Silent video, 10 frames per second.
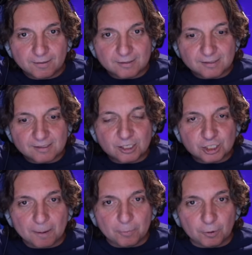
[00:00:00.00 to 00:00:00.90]
This is a
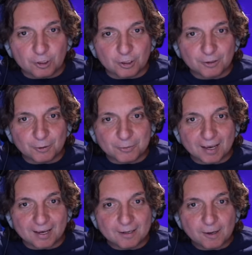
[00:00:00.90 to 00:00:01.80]
shepherd,
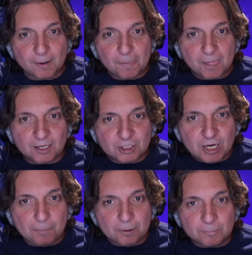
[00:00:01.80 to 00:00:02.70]
okay? A
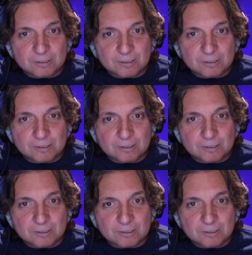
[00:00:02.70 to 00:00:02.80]
shepherd,